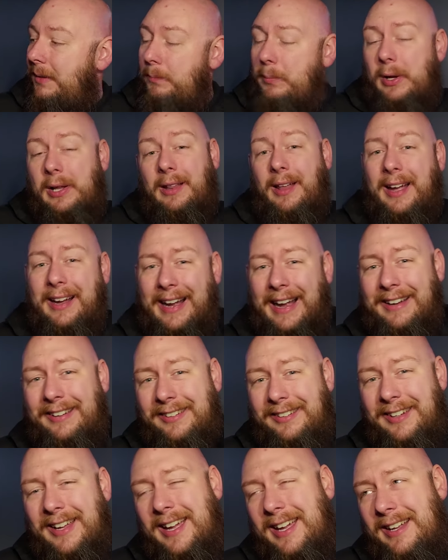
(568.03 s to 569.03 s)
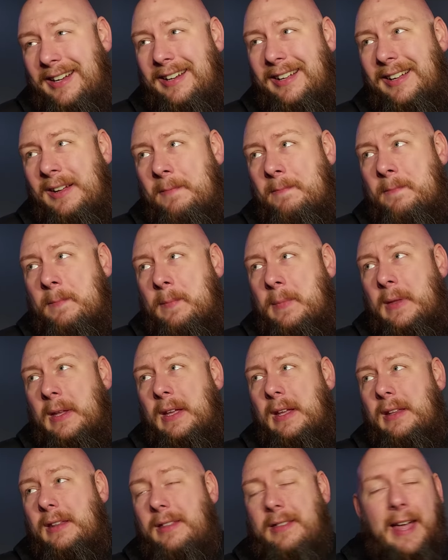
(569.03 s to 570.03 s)
But like I said,
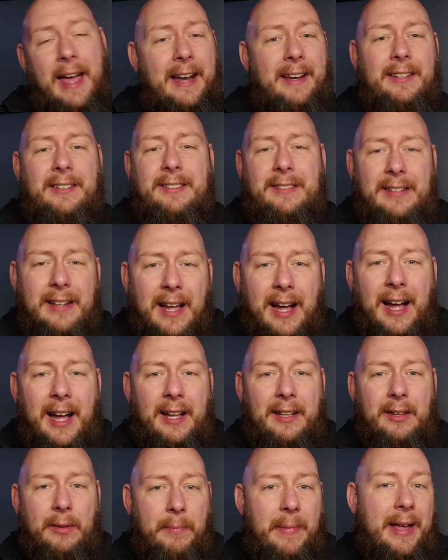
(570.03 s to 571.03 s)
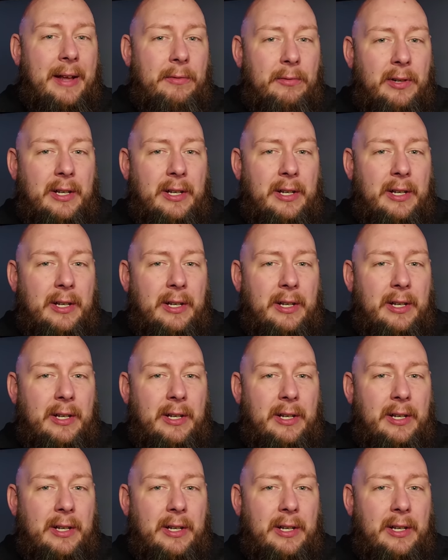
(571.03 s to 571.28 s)
that is not the main